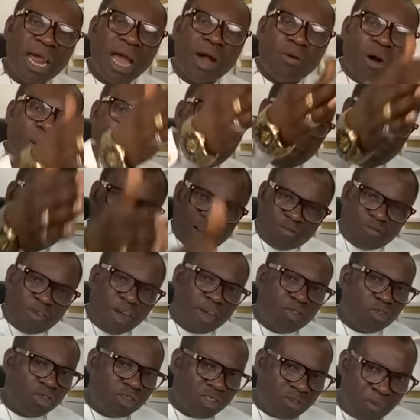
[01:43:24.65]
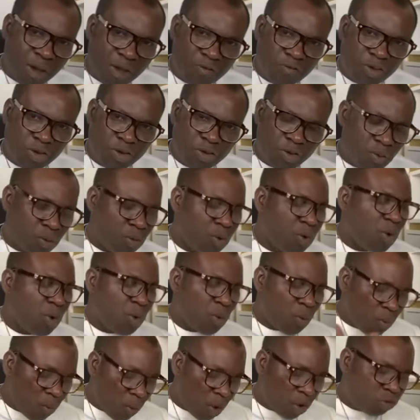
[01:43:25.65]
Now I will refer to this in my video.
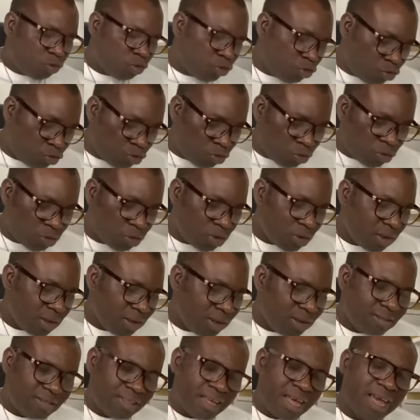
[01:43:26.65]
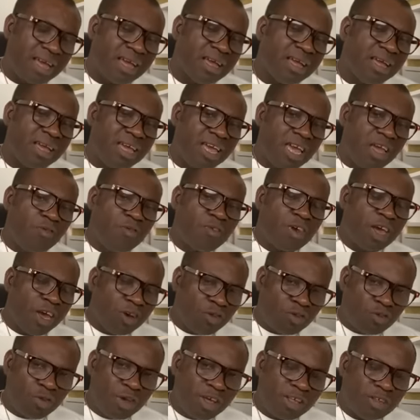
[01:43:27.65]
What to do? Say if
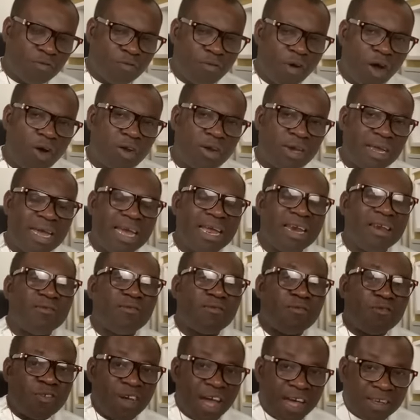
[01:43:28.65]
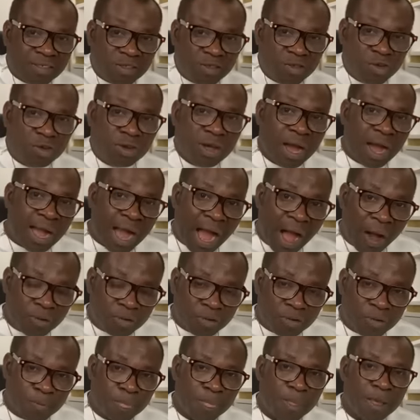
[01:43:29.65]
K2 is found in first zodiac
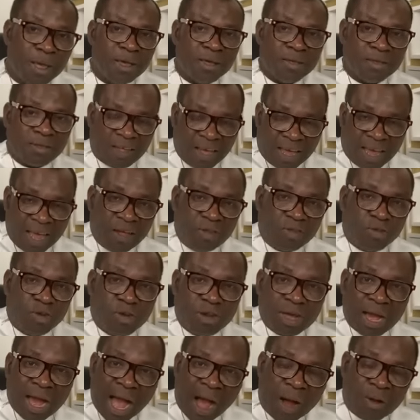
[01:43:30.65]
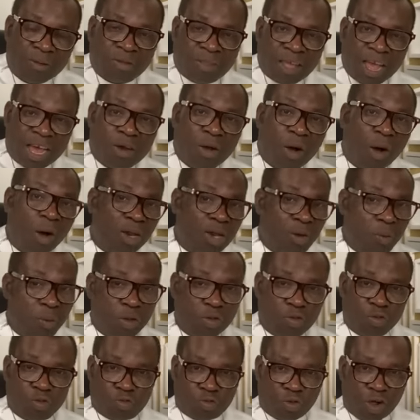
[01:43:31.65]
house, second zodiac house, third, all the
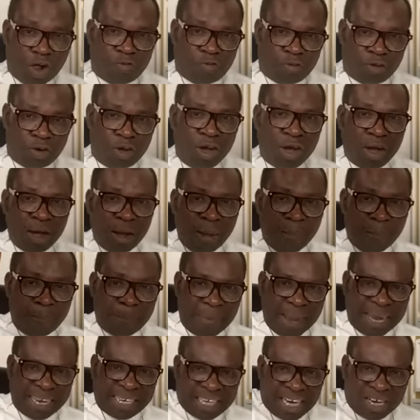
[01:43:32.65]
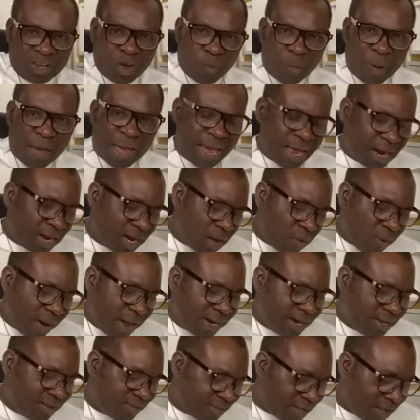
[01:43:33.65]
way to 12th, my shadow over here. Now
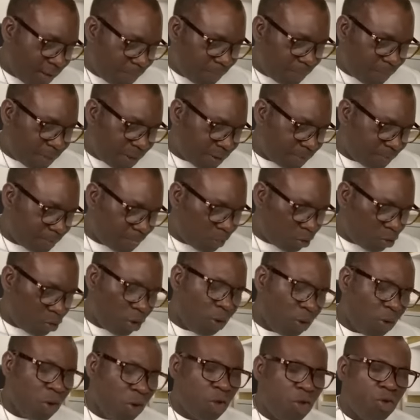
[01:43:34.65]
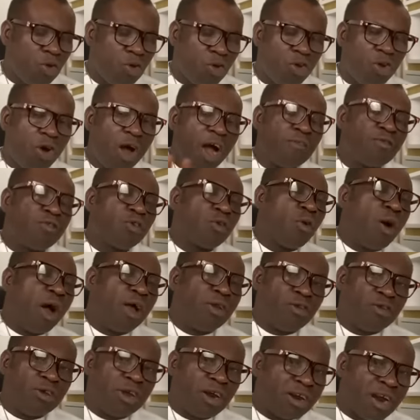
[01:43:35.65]
I have the same thing. So you don't have to
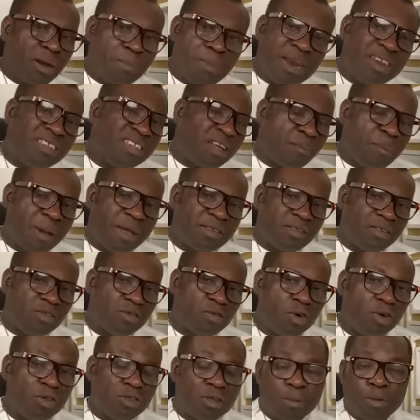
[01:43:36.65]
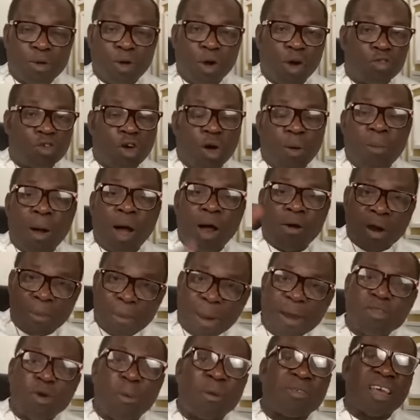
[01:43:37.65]
go and do the remedy the person is going to because or more
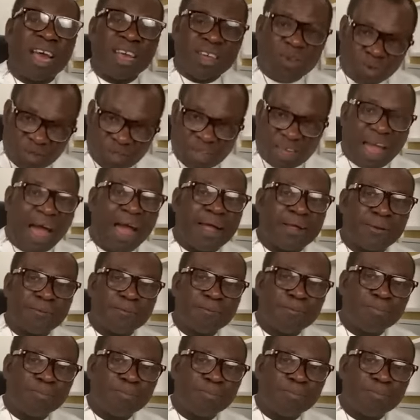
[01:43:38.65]
remedies over you see.